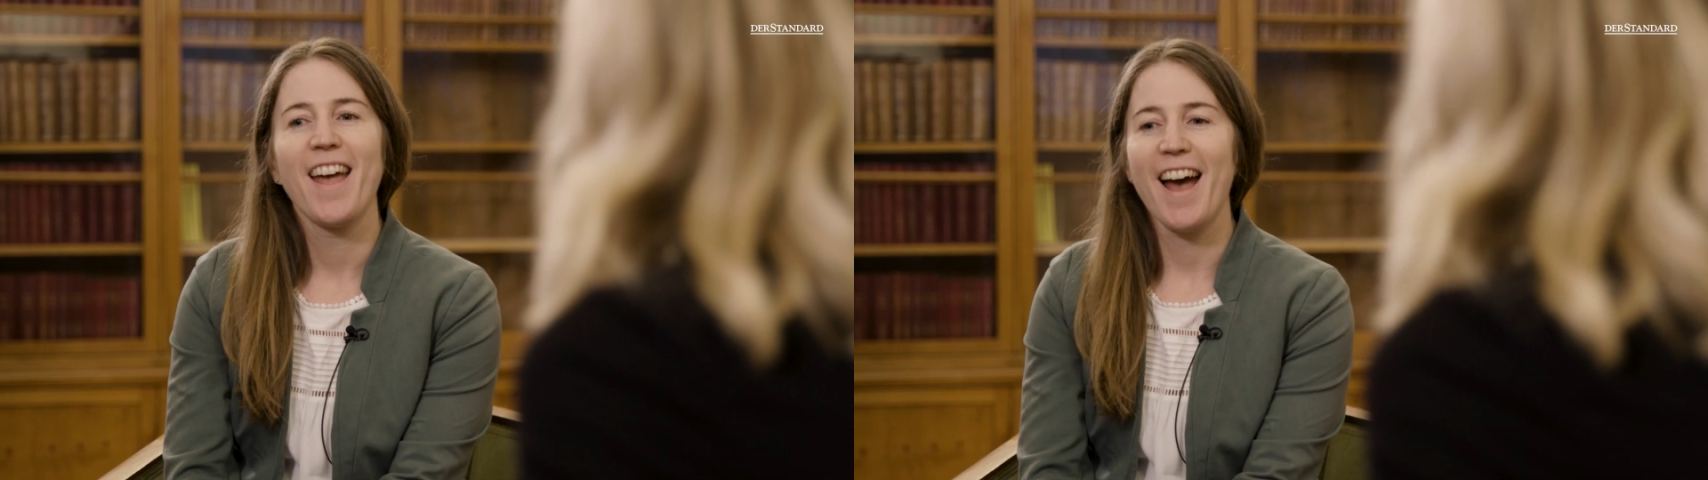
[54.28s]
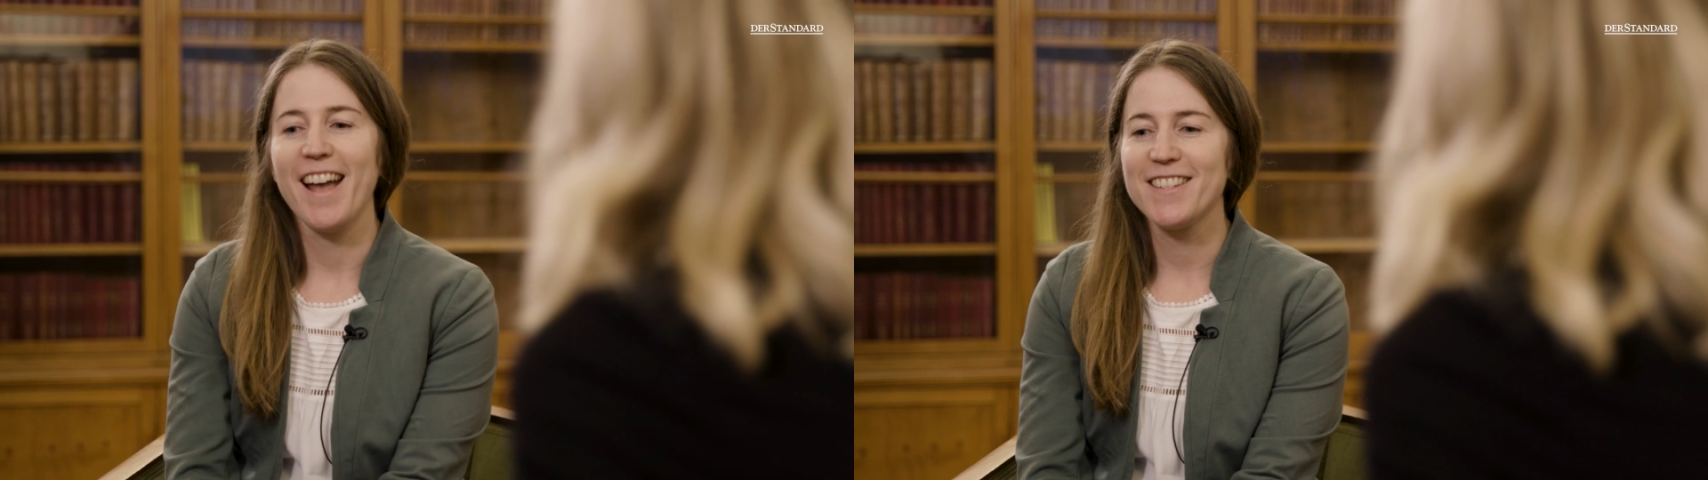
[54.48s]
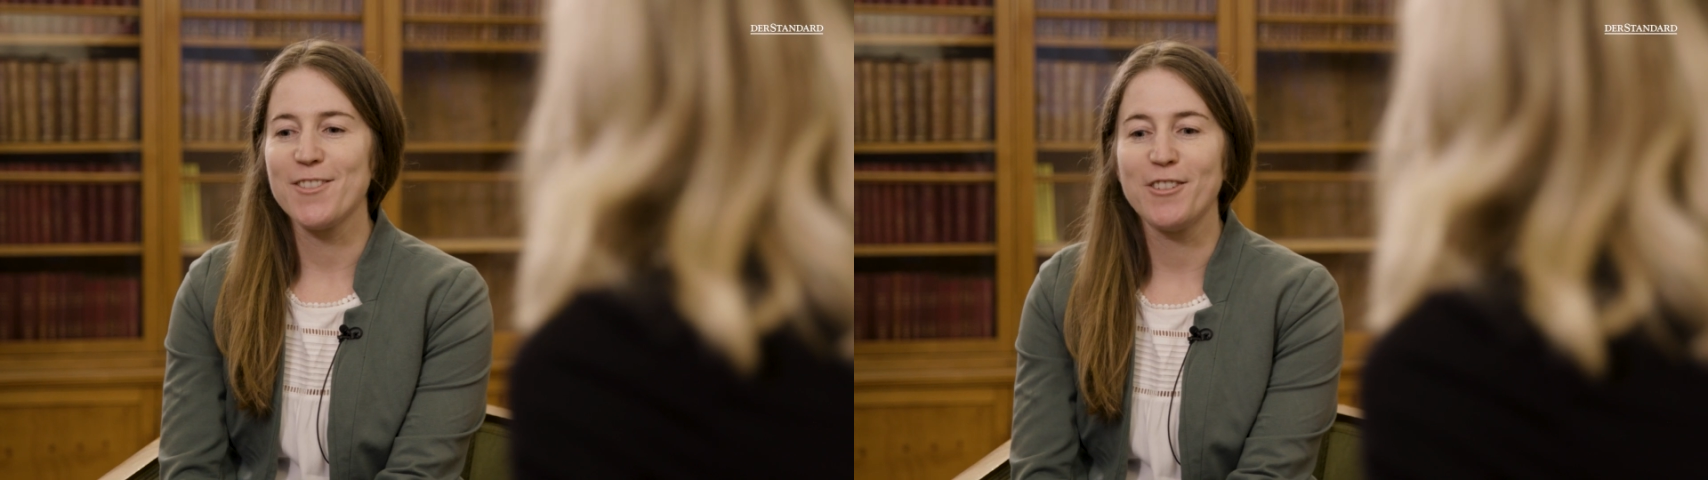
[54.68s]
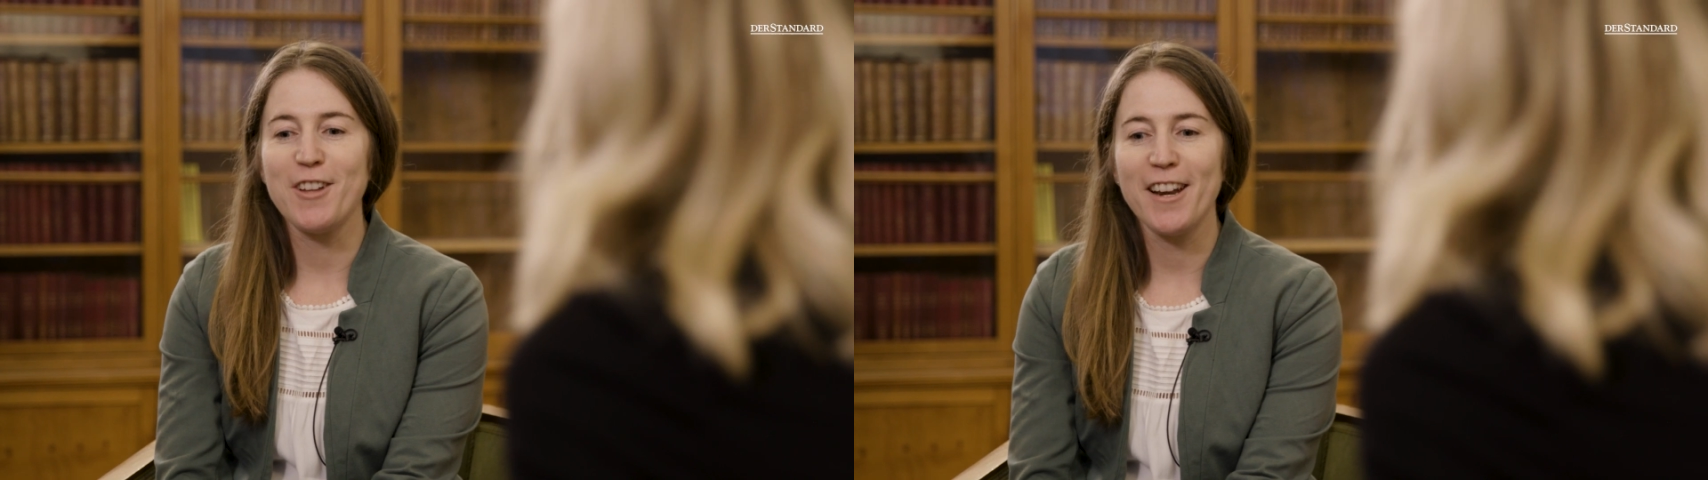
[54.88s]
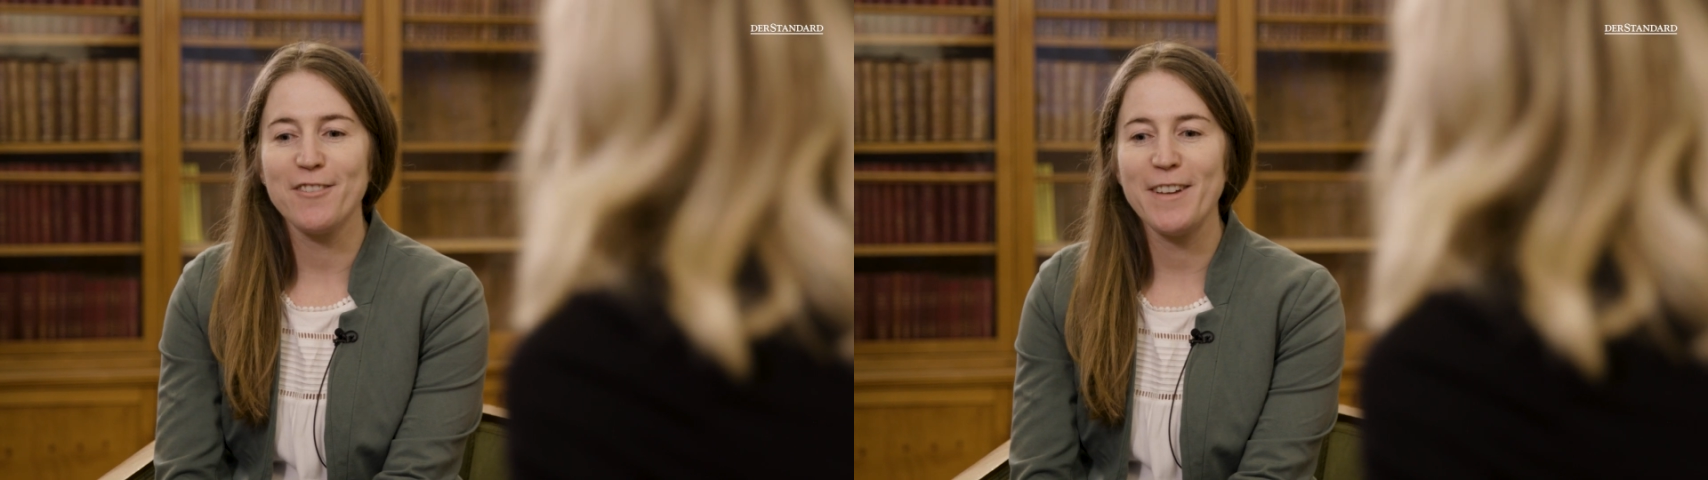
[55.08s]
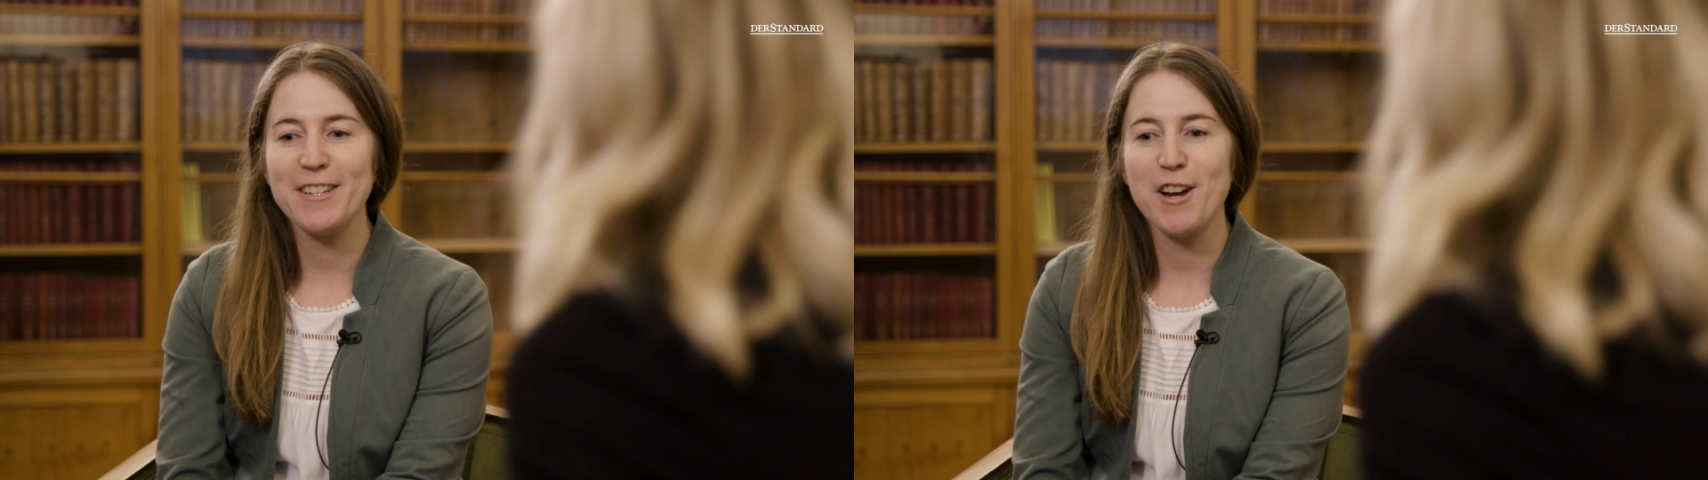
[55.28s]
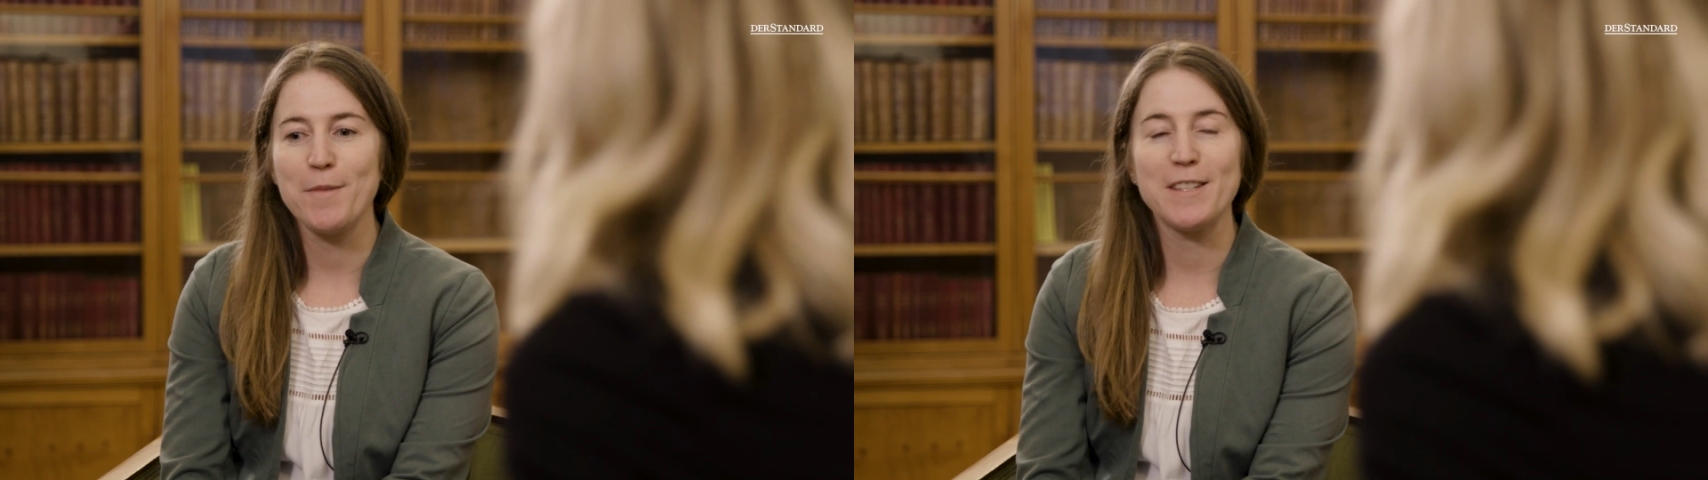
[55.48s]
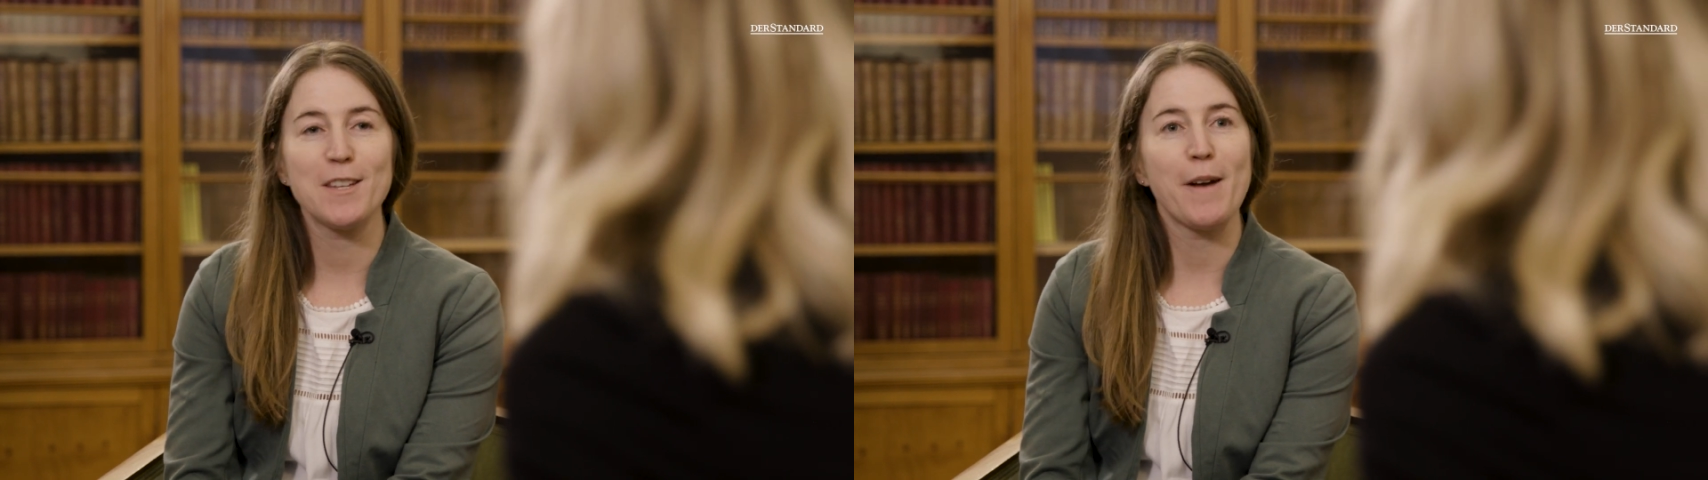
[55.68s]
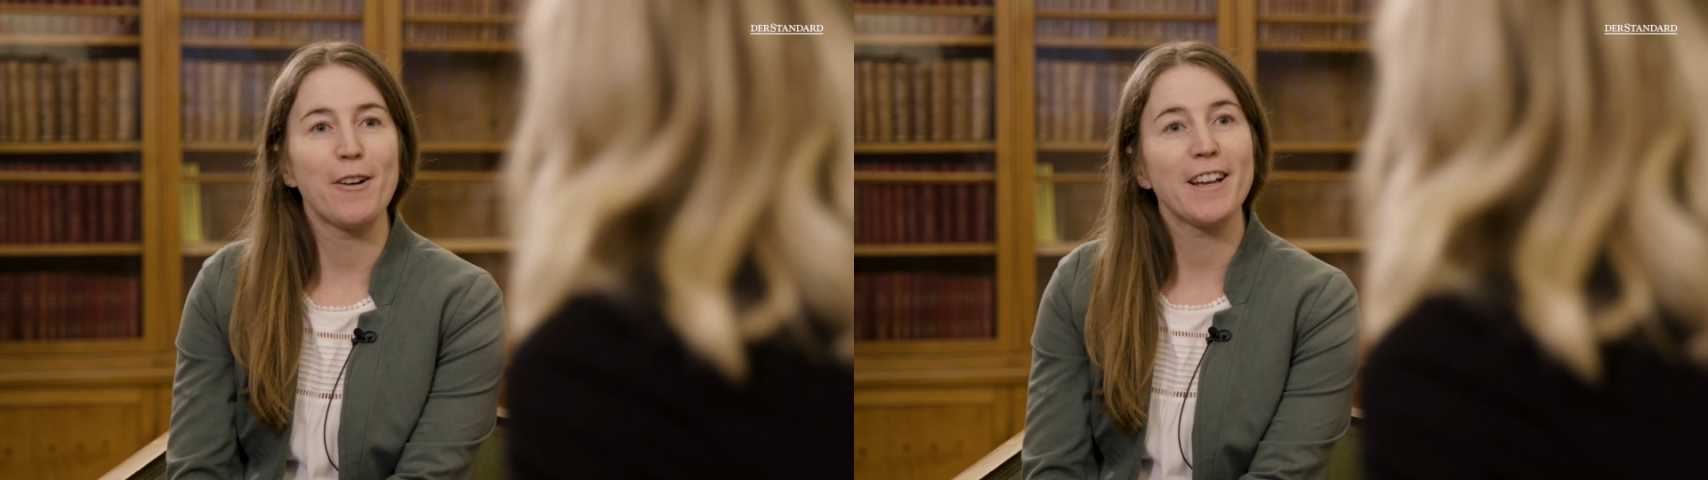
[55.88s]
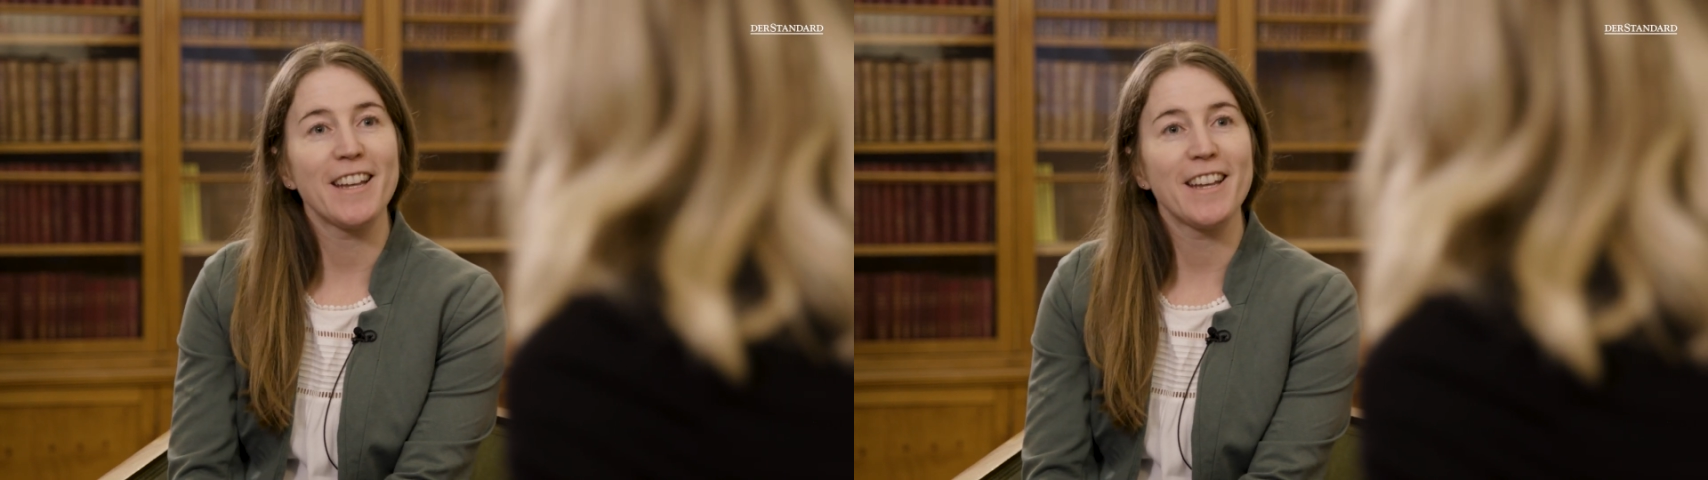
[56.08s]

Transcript: Uh, so a lot of my job is about